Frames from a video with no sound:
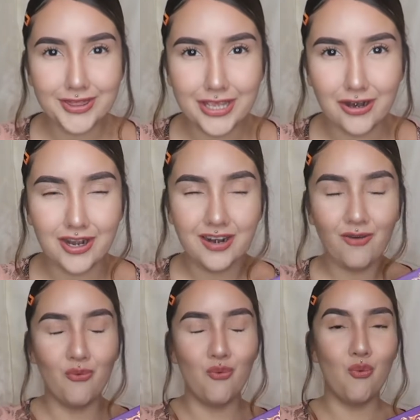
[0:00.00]
they are.
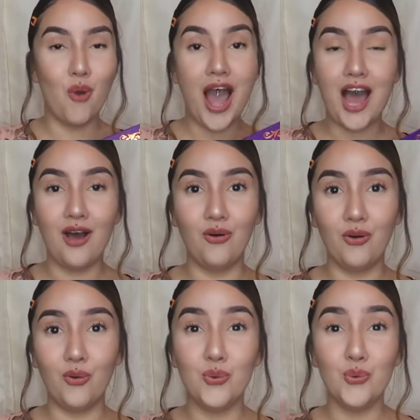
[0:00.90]
Wow.
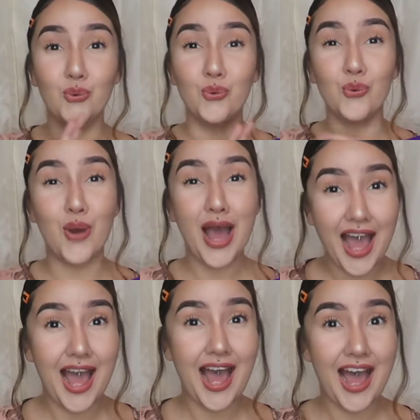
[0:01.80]

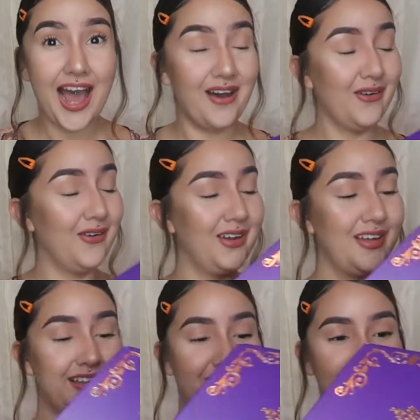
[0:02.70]
Wow.
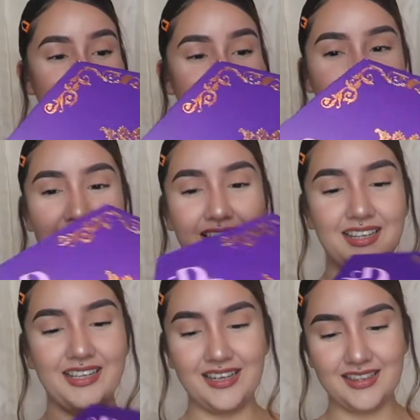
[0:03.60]
Like,
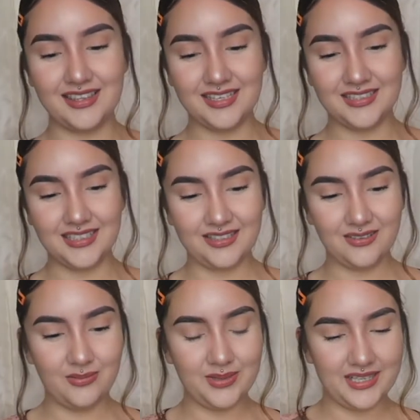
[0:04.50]
look at this. Like, oh
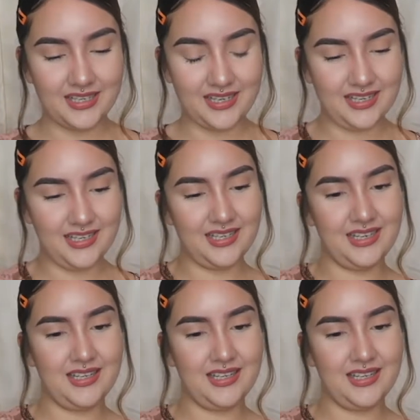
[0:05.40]
my god.